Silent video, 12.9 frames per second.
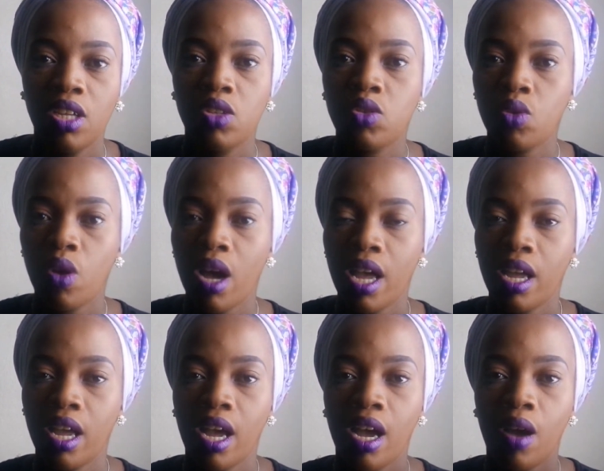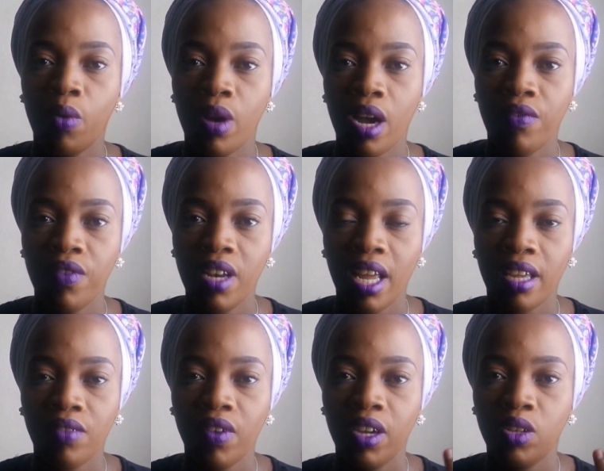So I feel like
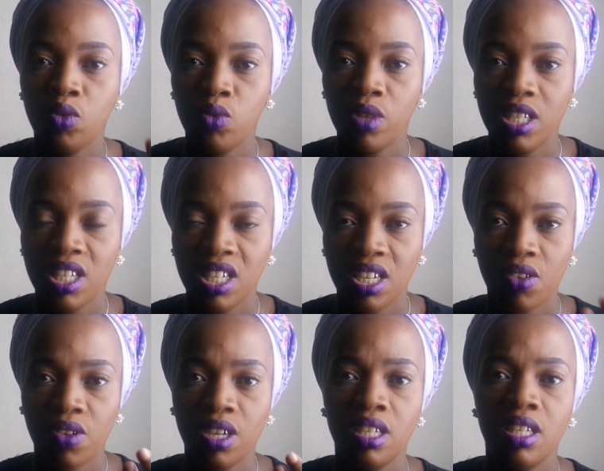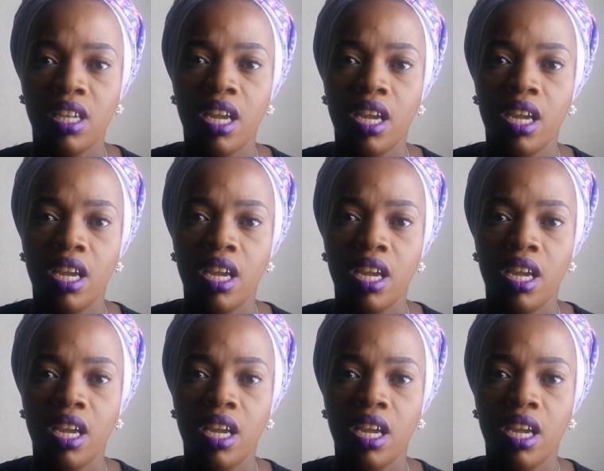if I do this series,